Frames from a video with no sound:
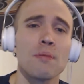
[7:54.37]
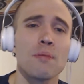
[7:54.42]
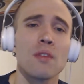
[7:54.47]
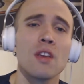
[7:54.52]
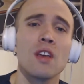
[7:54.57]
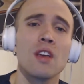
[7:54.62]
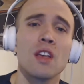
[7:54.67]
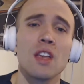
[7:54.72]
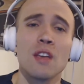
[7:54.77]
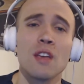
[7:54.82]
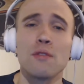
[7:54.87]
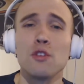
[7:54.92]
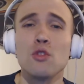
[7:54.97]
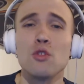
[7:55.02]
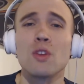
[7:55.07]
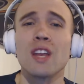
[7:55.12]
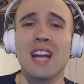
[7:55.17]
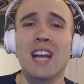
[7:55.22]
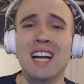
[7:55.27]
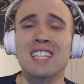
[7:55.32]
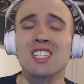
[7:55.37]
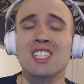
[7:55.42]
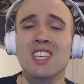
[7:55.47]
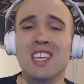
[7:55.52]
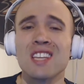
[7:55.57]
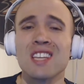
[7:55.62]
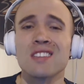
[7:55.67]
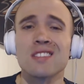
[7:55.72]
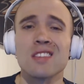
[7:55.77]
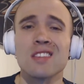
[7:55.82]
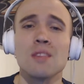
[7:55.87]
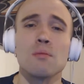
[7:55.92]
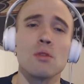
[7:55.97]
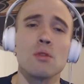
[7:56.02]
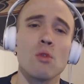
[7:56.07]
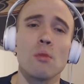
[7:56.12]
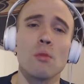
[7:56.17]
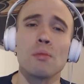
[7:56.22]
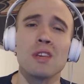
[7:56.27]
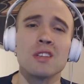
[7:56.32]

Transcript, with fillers: if you can actually get sleep, you won't be